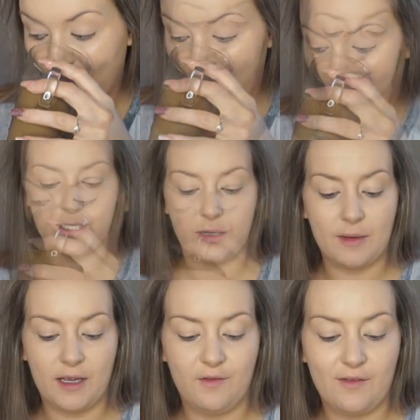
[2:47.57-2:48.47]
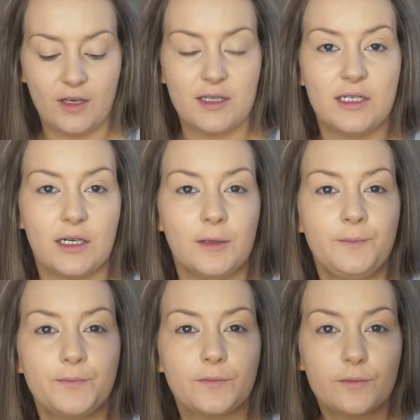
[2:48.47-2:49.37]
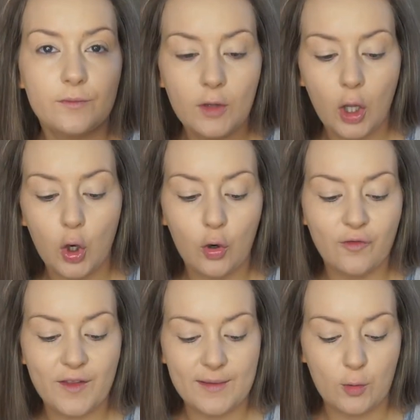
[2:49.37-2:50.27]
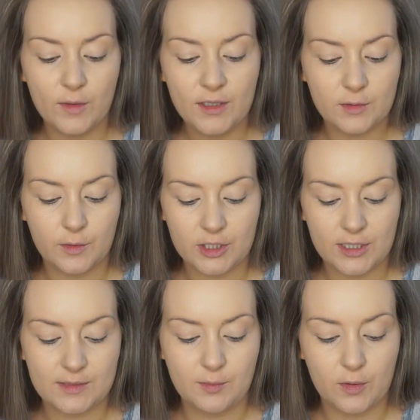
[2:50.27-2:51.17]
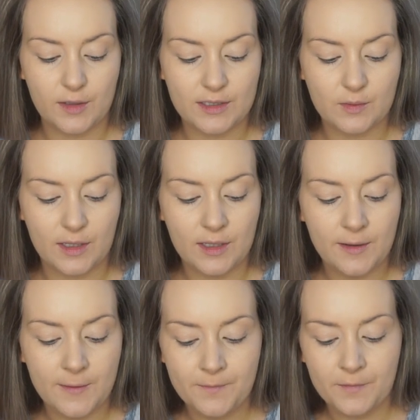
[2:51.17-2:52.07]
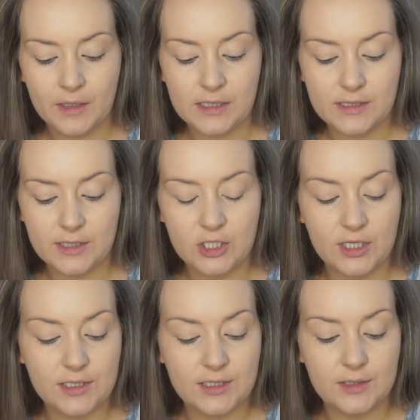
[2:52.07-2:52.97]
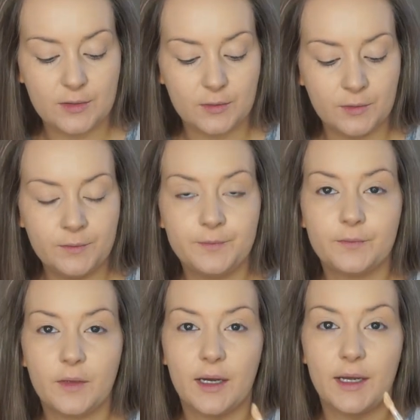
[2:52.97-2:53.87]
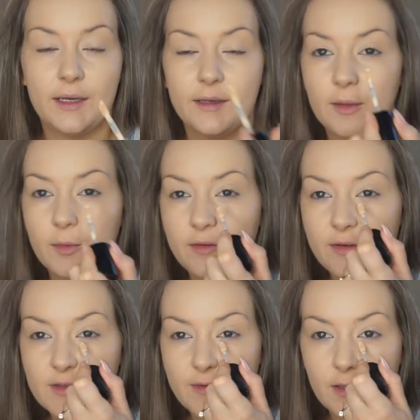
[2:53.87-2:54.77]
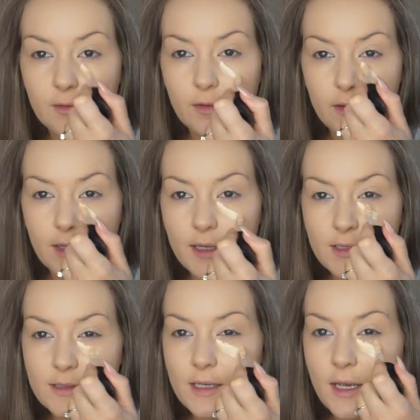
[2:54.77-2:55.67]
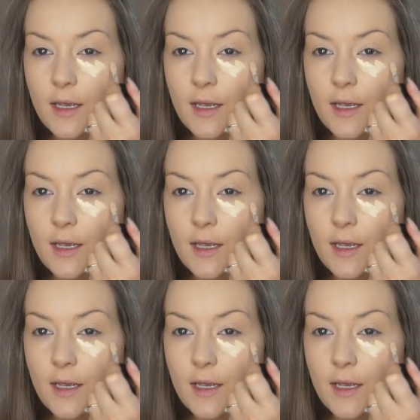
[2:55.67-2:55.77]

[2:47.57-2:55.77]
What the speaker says: I take my favourite concealer of the moment, which is Born This Way. This is the shade Snow. I did a previous video on this.